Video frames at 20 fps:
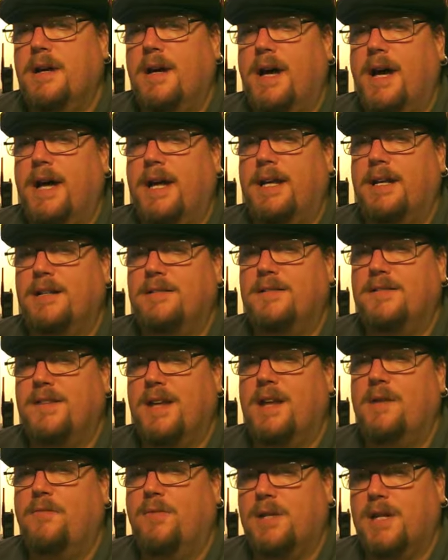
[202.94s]
I could
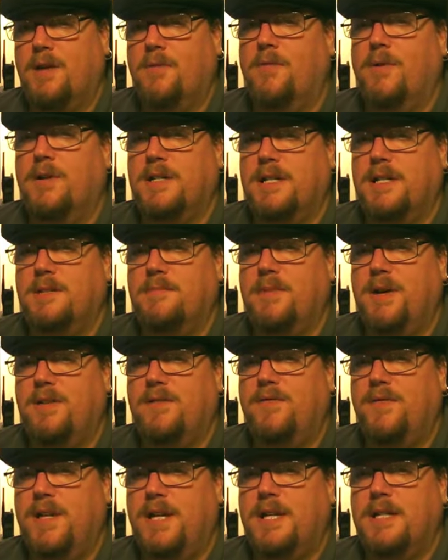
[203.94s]
say what I wanted in my
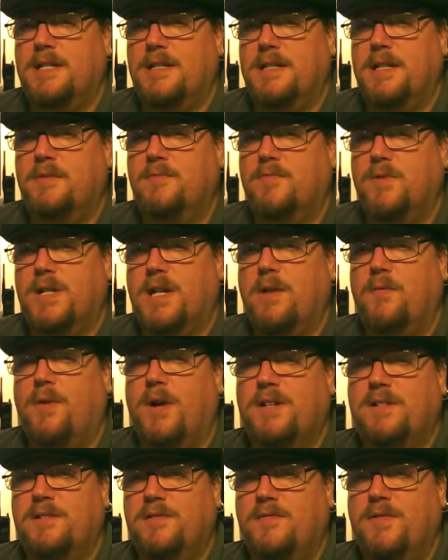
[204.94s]
feed, and then when I
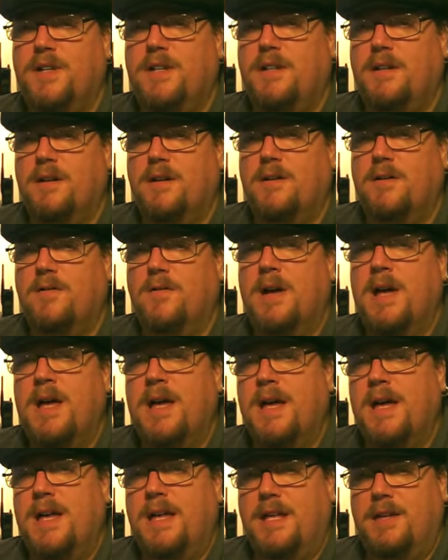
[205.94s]
watched a video,
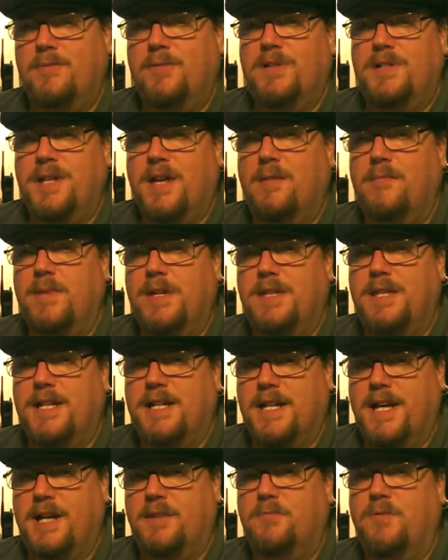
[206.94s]
it would tell me that
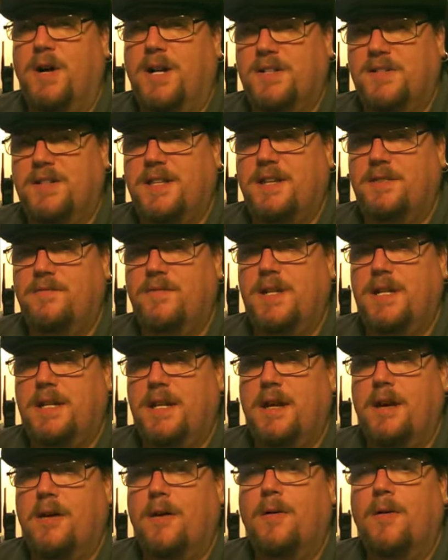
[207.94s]
I had watched that
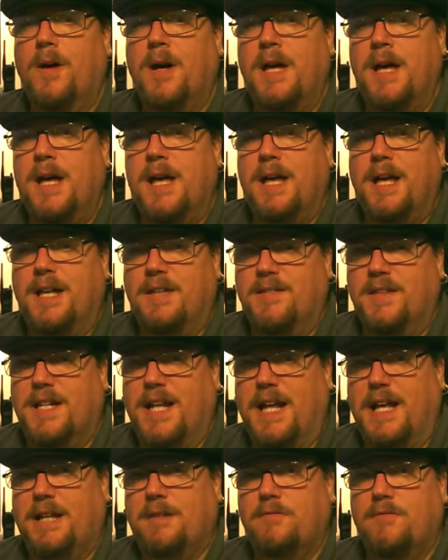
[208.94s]
video, and then
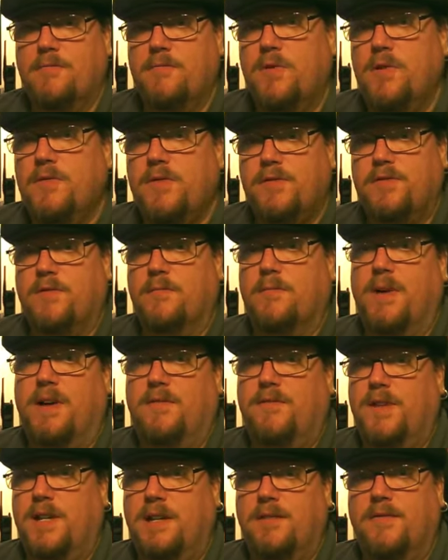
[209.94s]
I could remove it from my
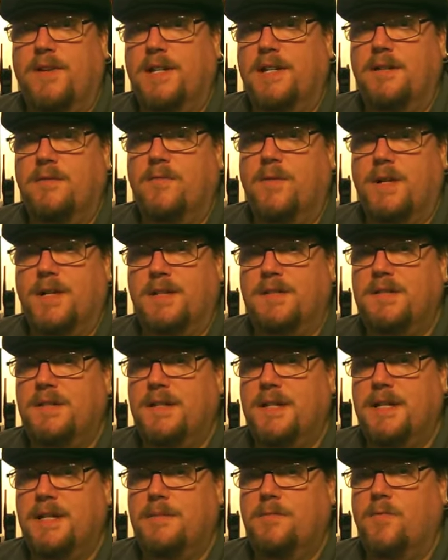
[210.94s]
feed if I didn't want to see
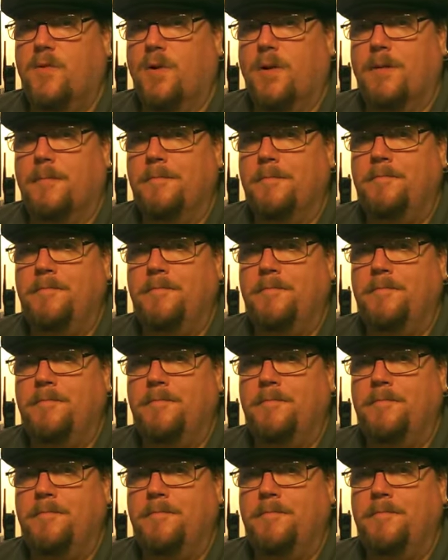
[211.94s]
it anymore.